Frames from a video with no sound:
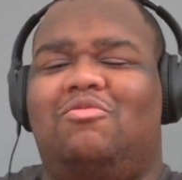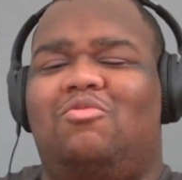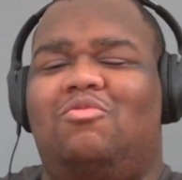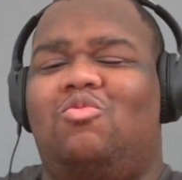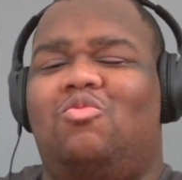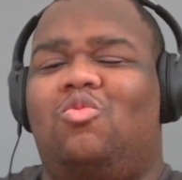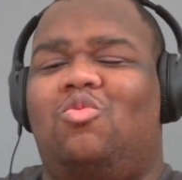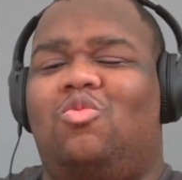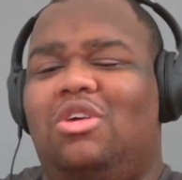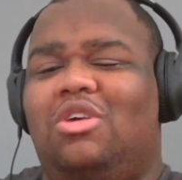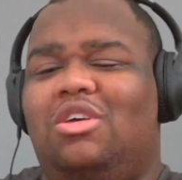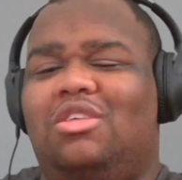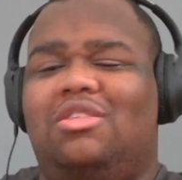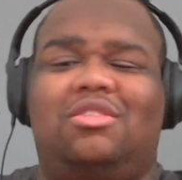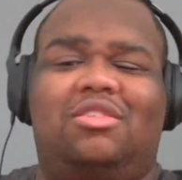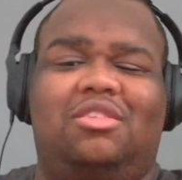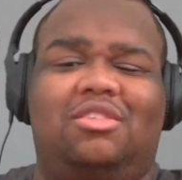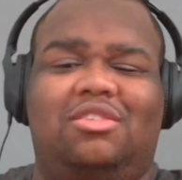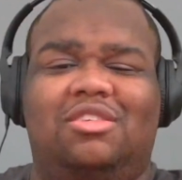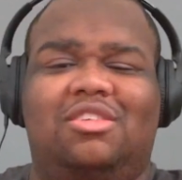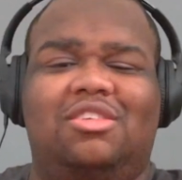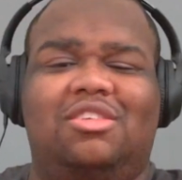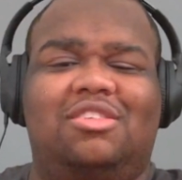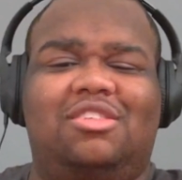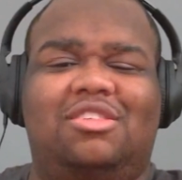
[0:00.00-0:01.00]
with
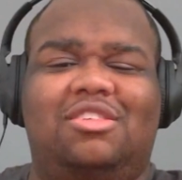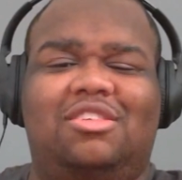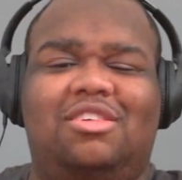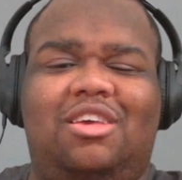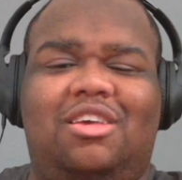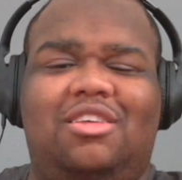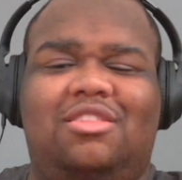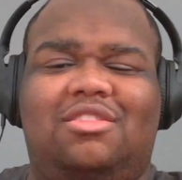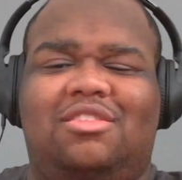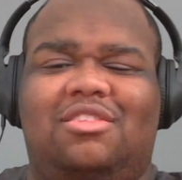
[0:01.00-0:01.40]
Dizzy Eight